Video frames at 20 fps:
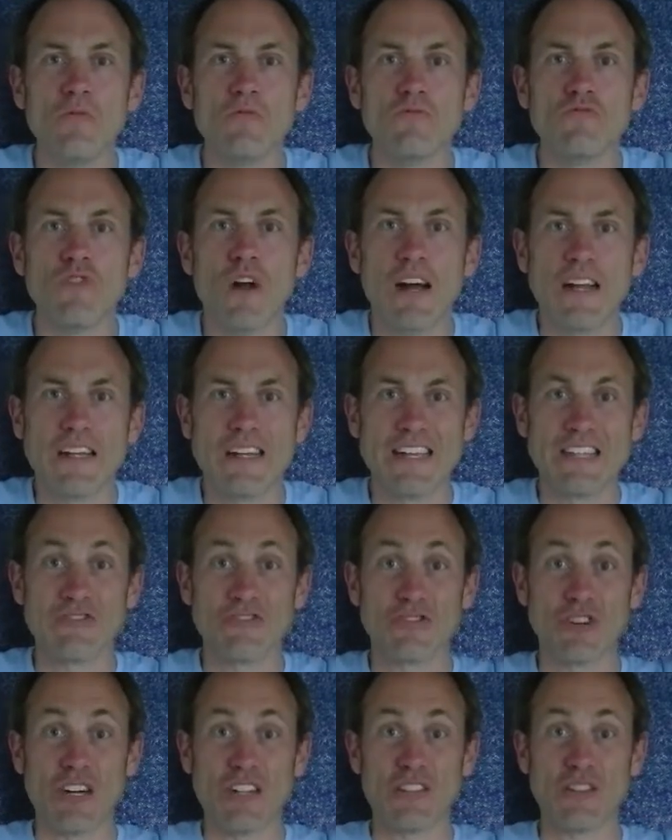Right, let's
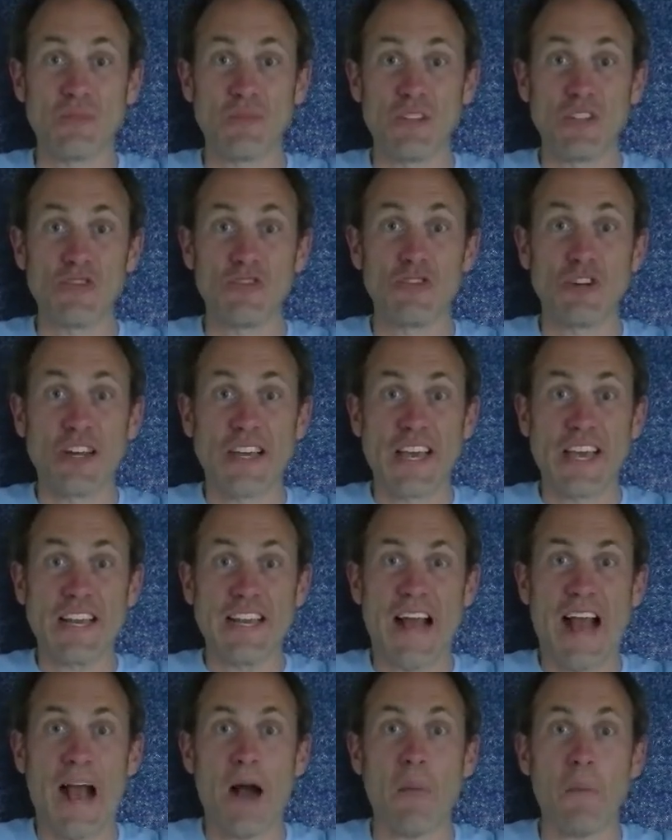try something tricky
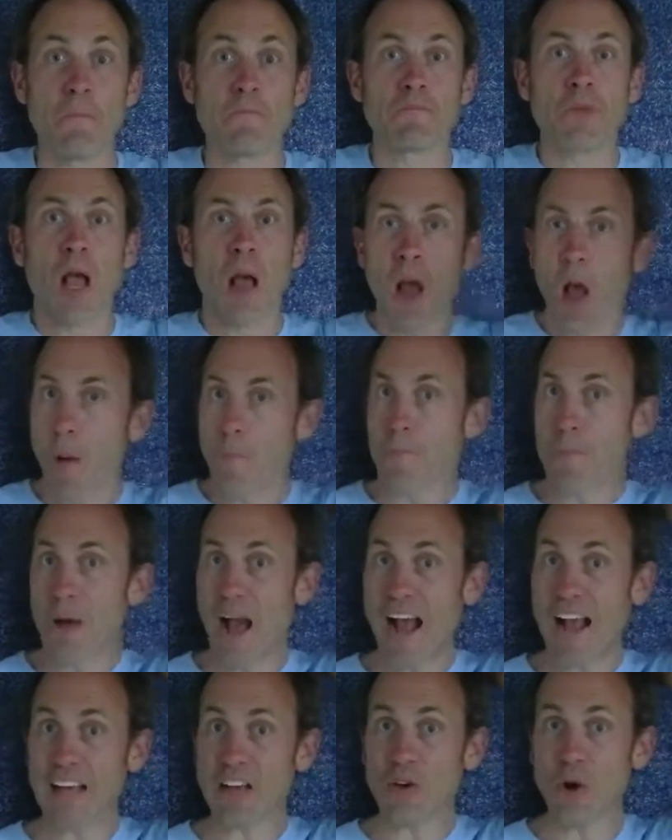now.
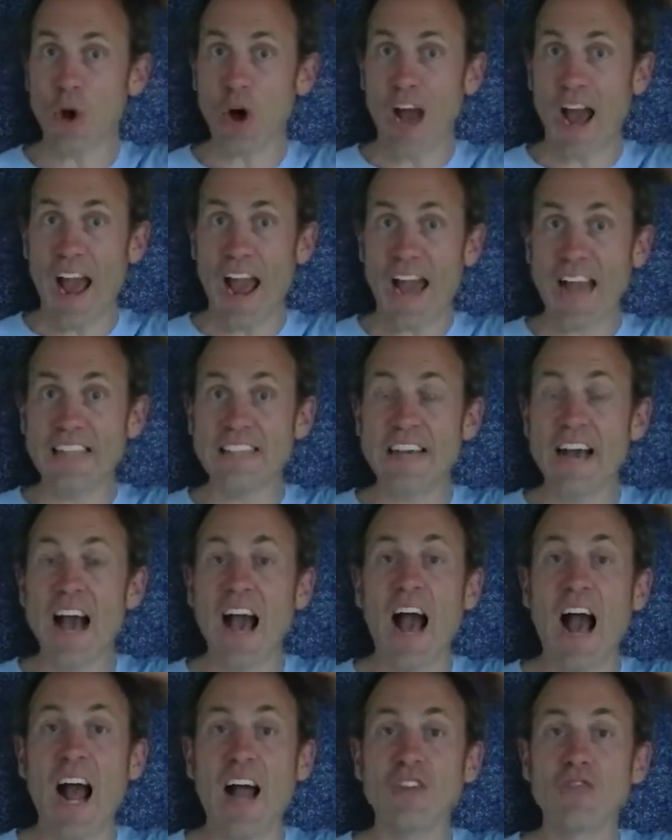Pat your head
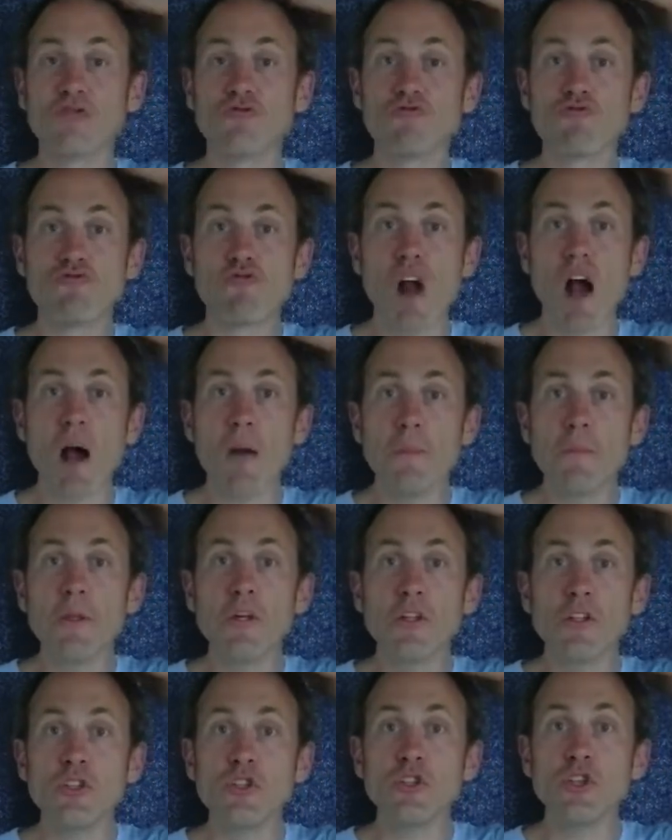and rub
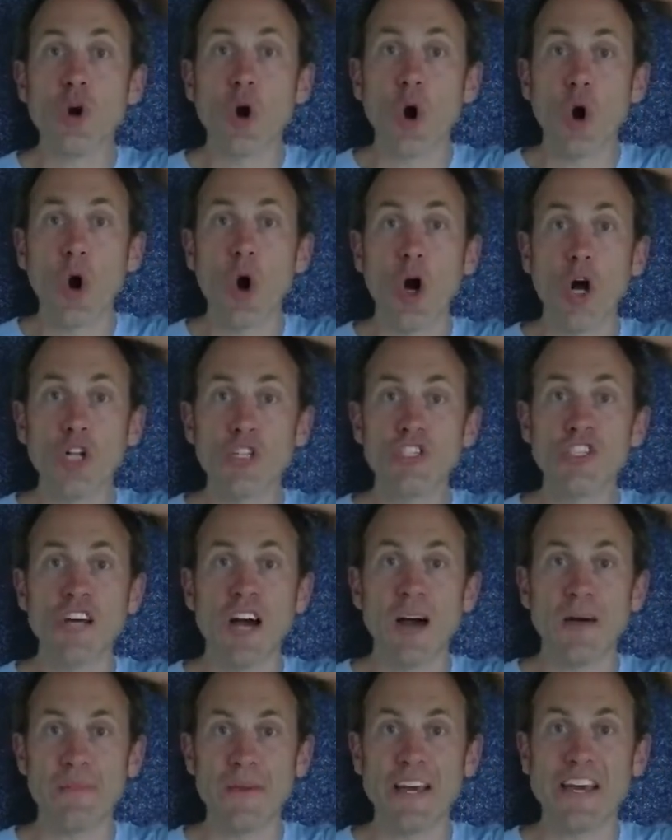your
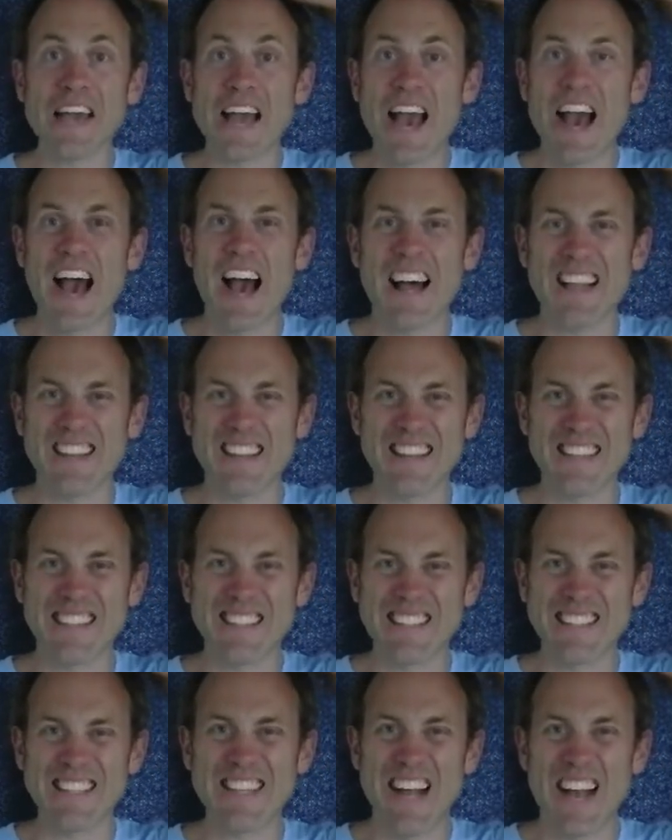tummy at the
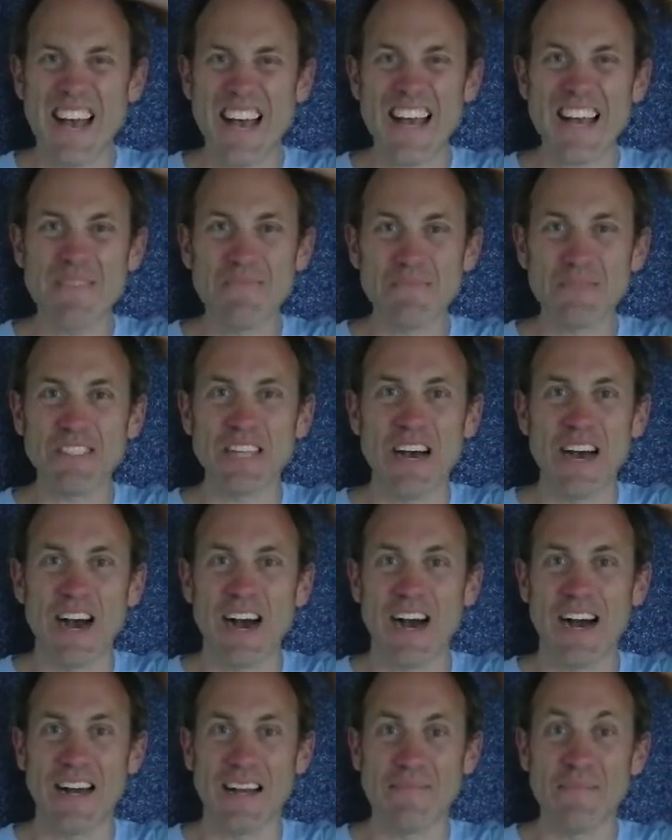same
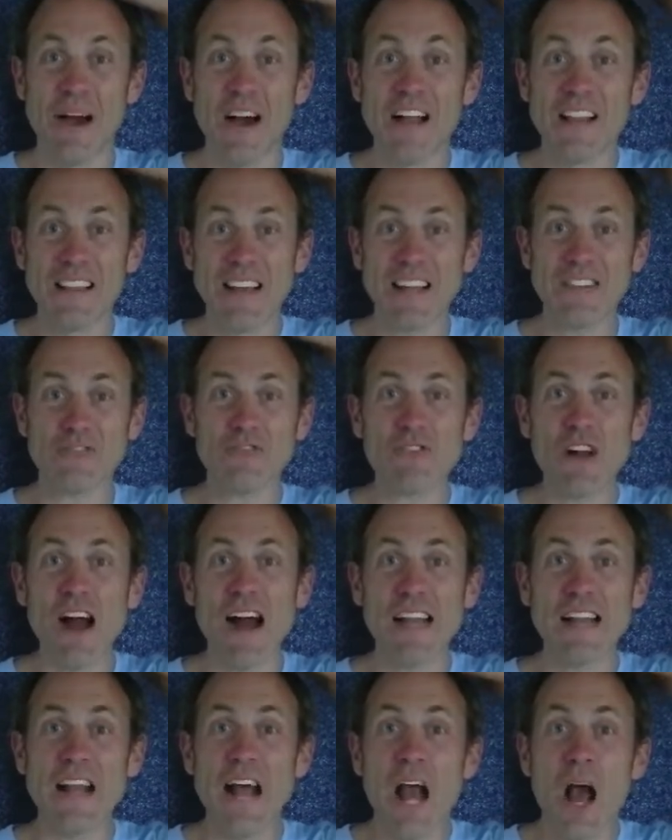time. That's
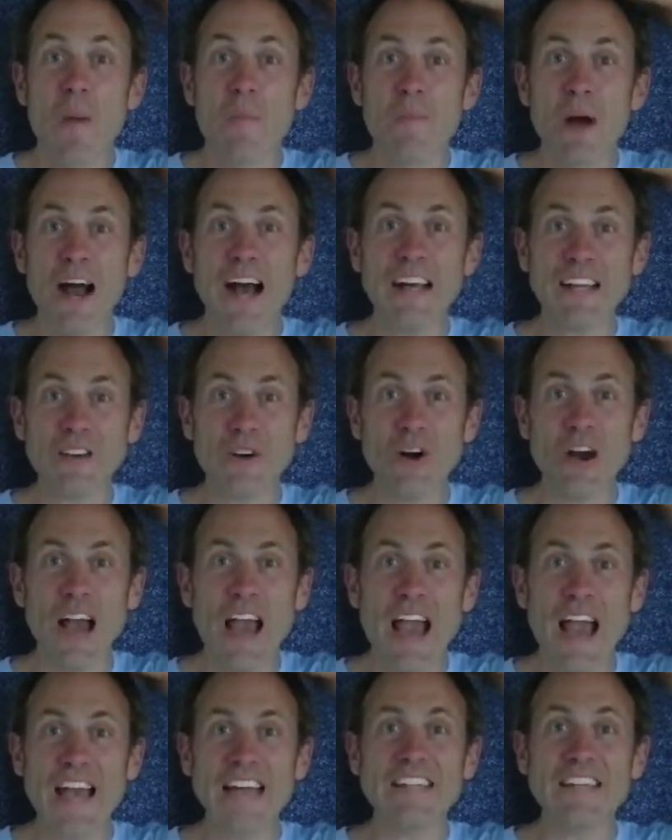right, pat your
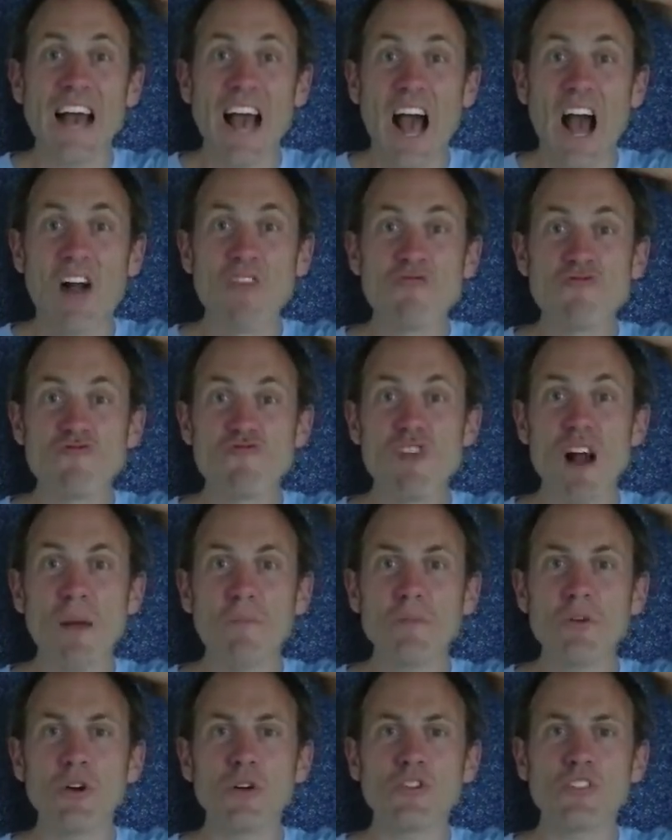head and
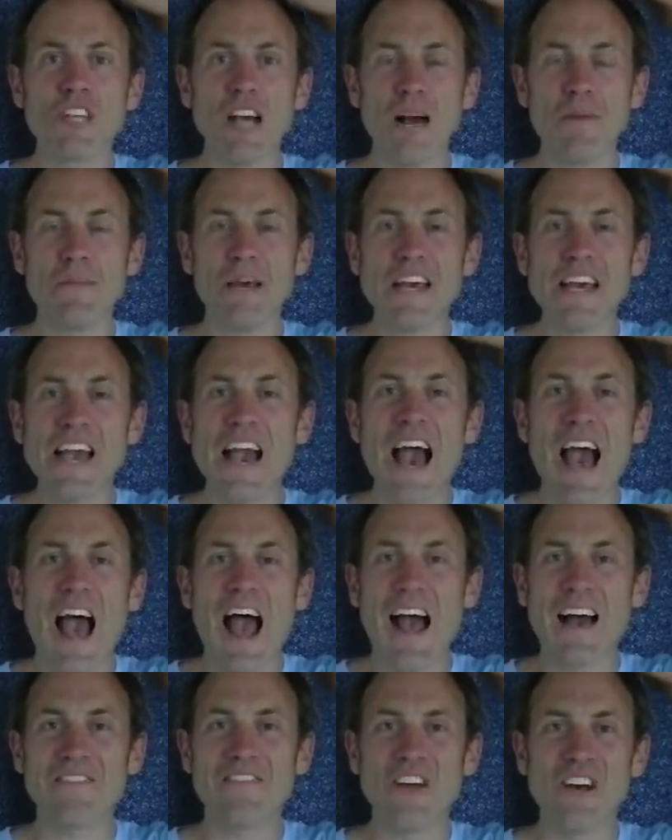rub your tummy
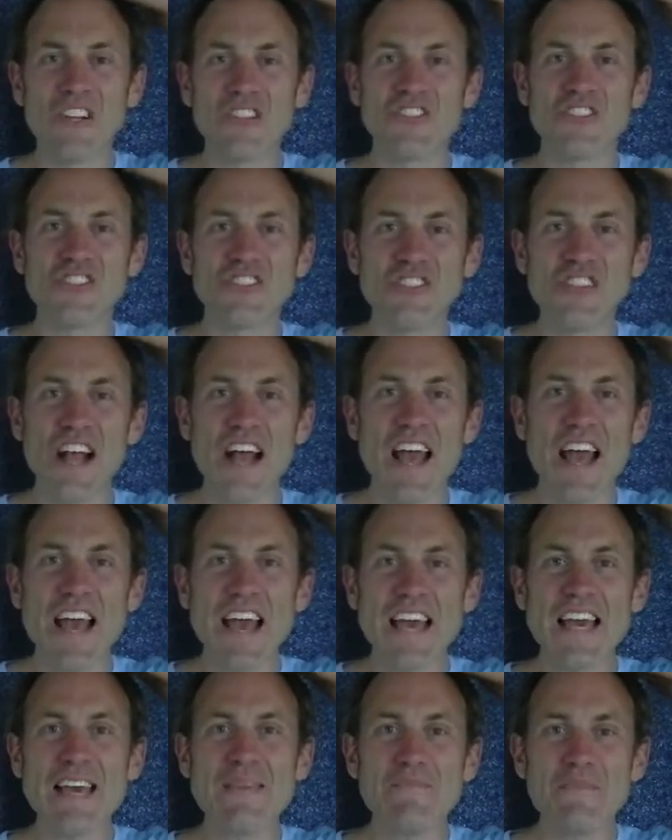at the
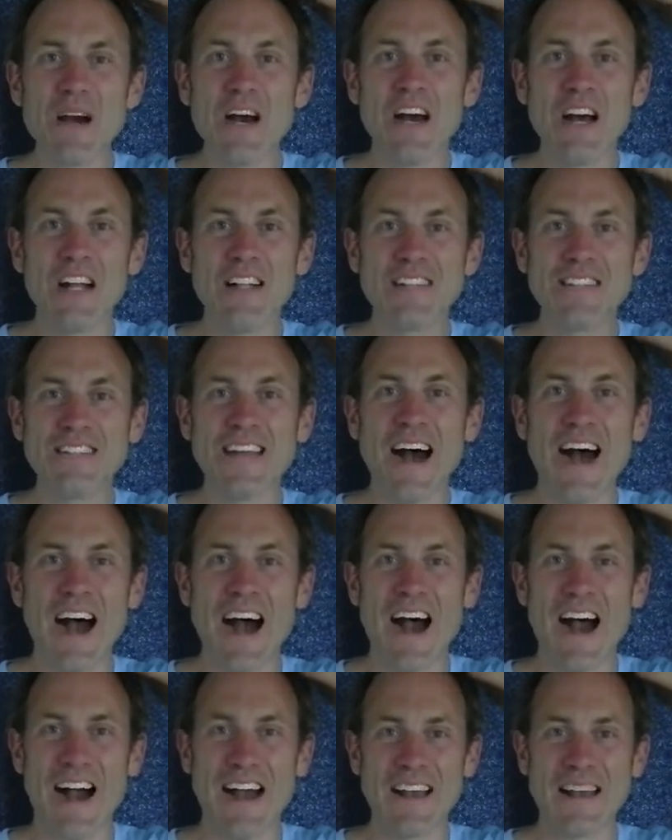same
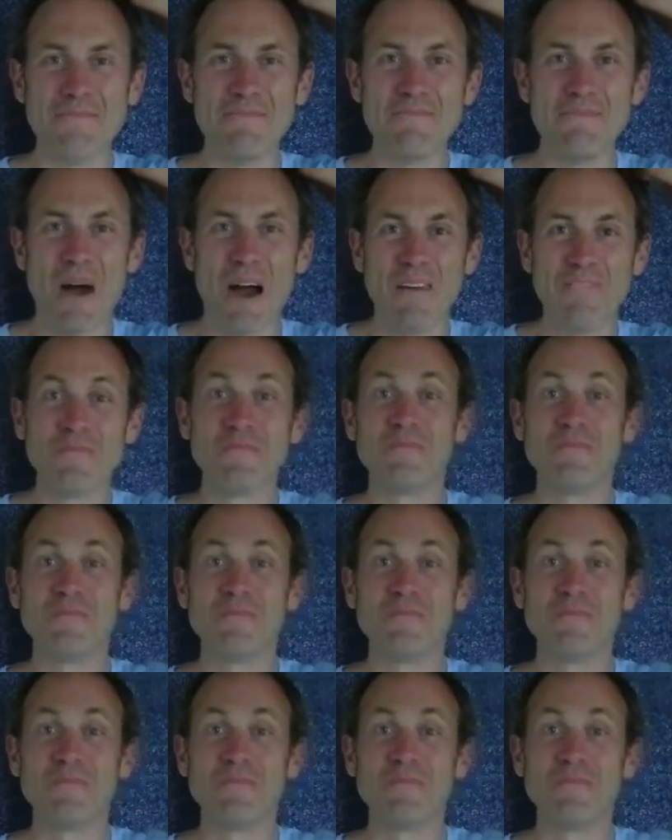time.